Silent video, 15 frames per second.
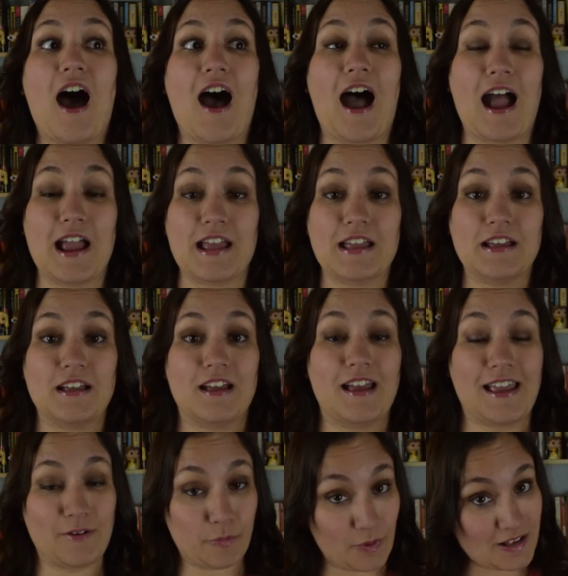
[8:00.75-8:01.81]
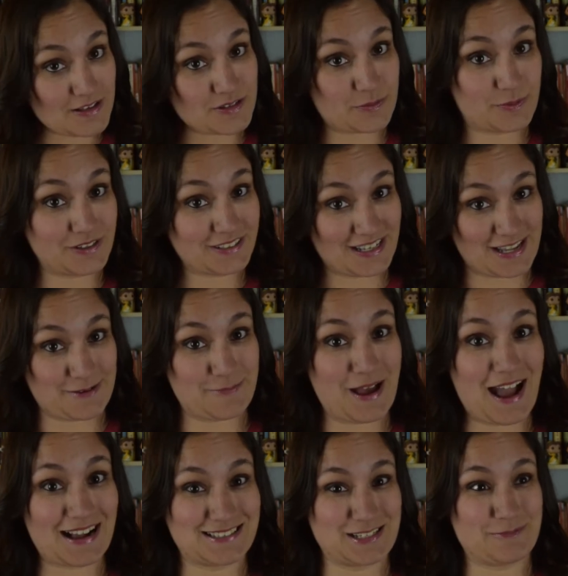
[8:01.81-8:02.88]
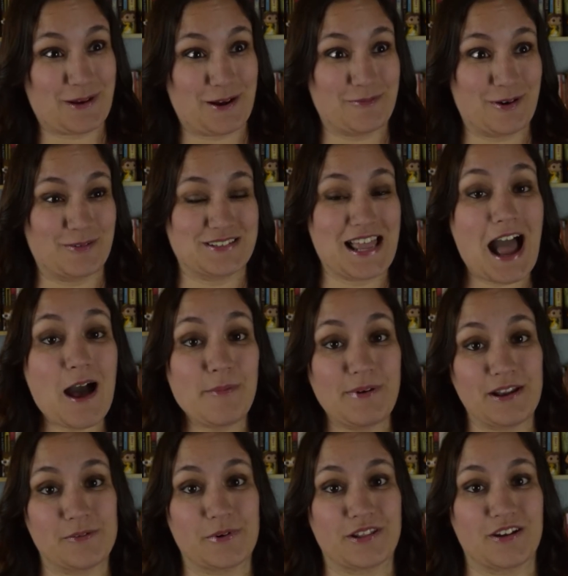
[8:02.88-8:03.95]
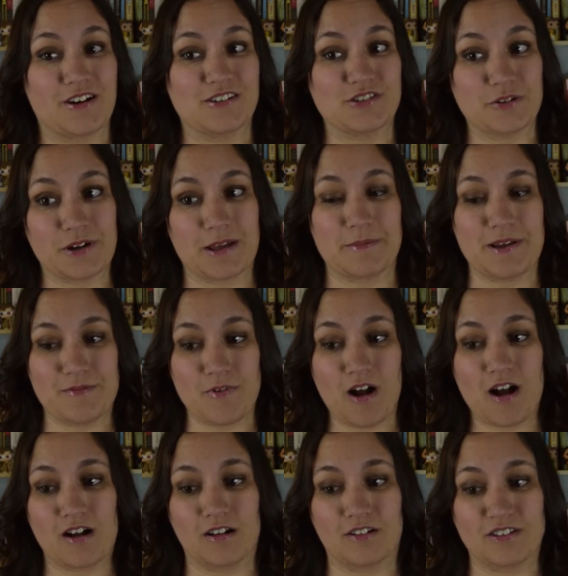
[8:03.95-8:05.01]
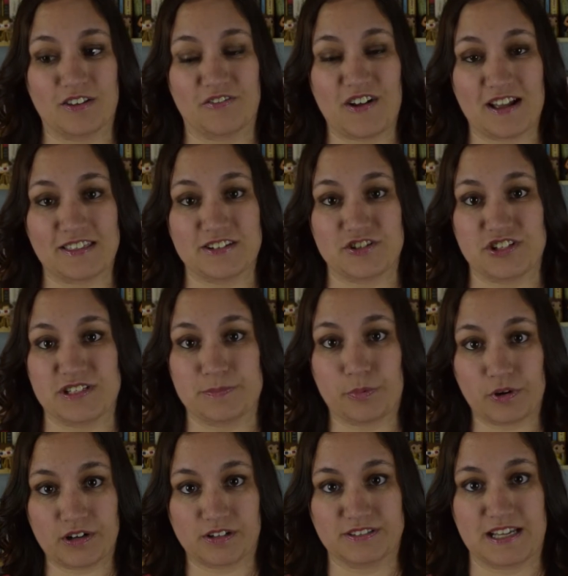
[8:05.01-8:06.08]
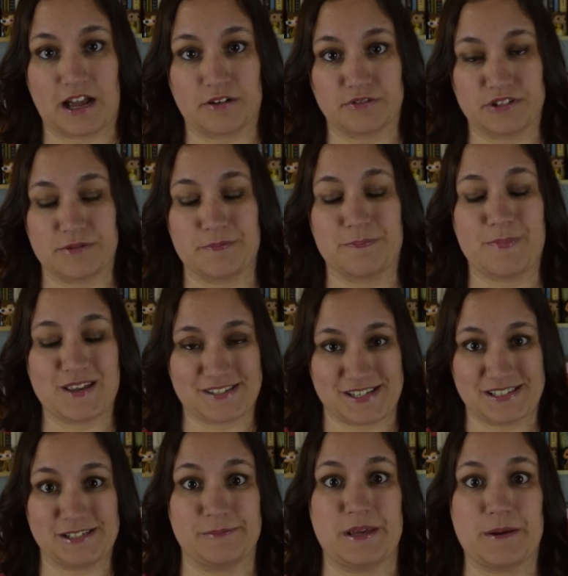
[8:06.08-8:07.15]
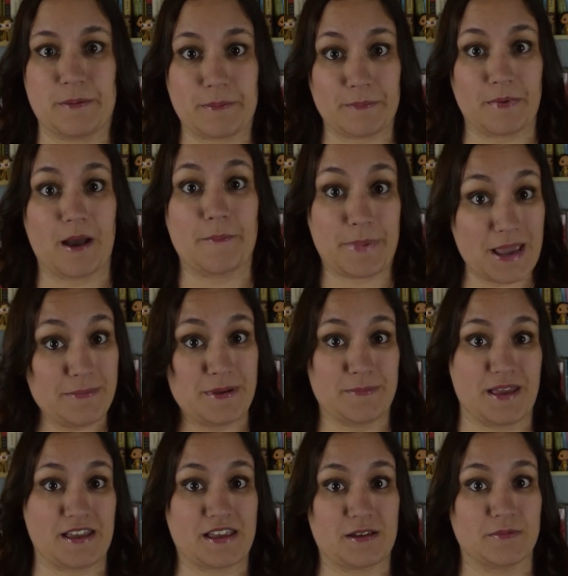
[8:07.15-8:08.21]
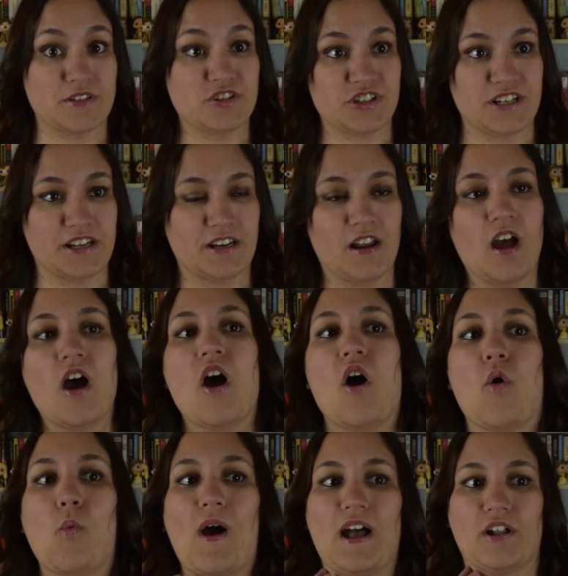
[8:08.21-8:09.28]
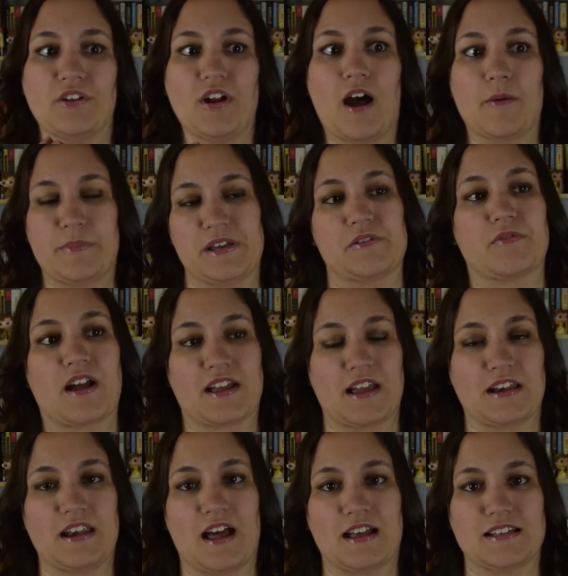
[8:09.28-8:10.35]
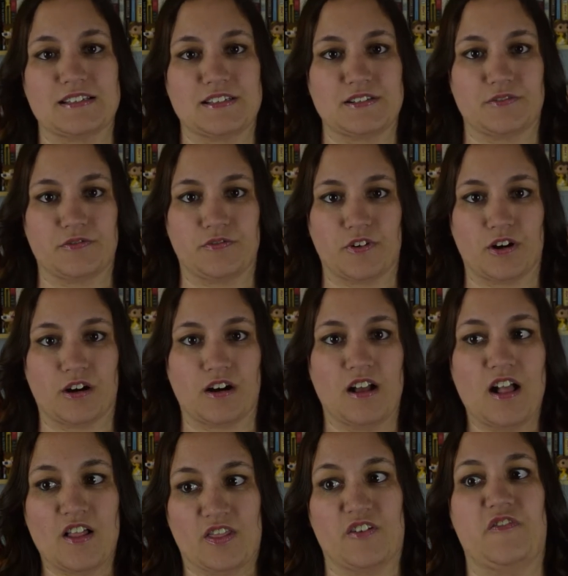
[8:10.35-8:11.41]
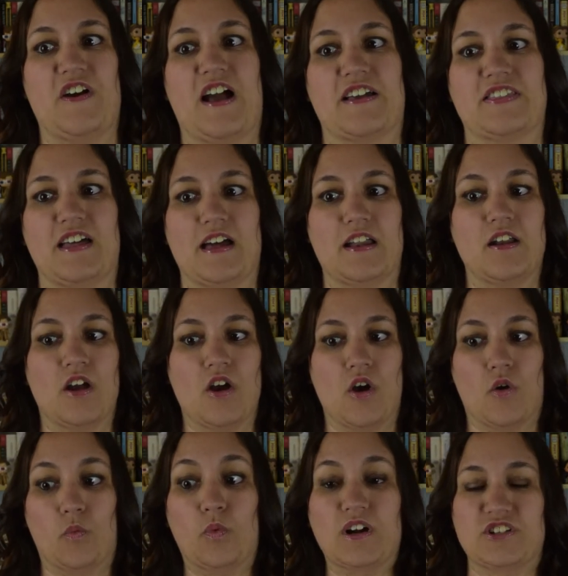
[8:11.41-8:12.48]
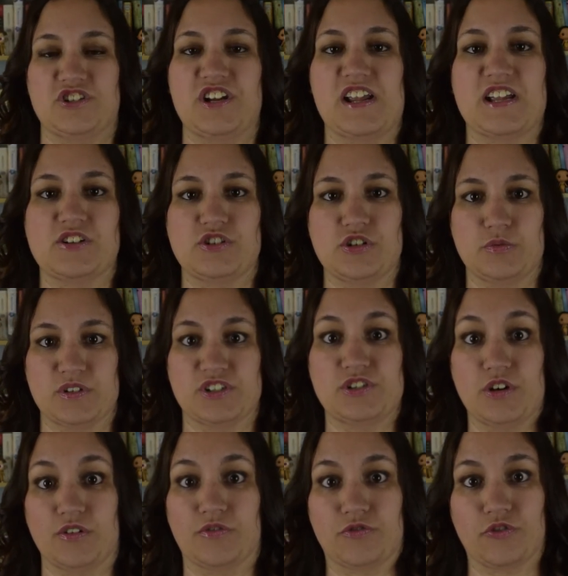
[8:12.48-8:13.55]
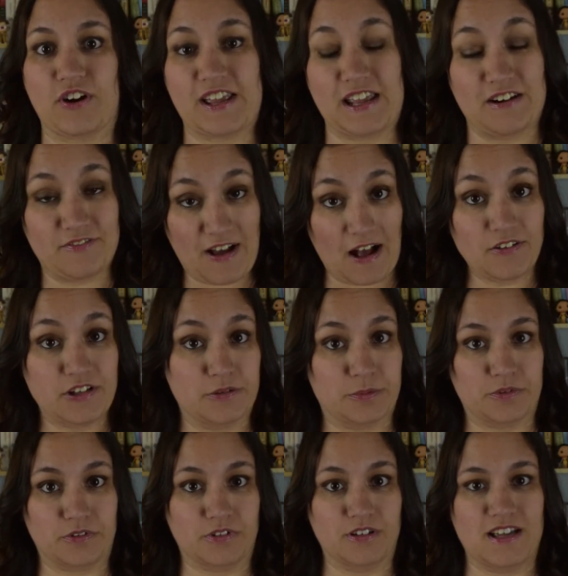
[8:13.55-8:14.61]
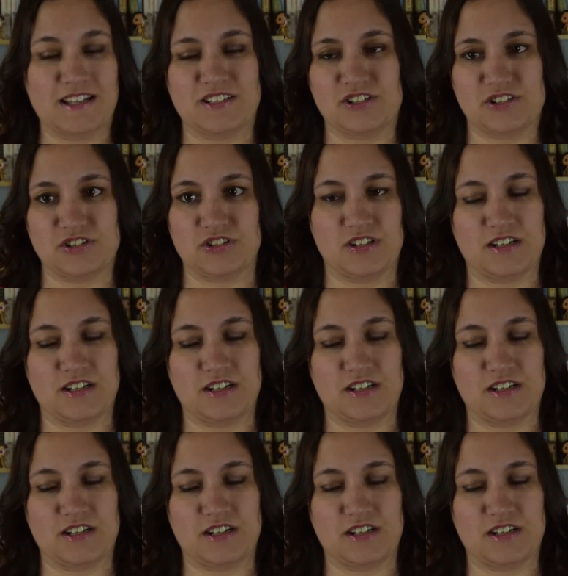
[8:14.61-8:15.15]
I was really impacted by what was happening with her, don't get me wrong. The fact that she's boiled down to basically be a baby-making machine while not being recognized for the fact that what she can do is so freaking valuable, it's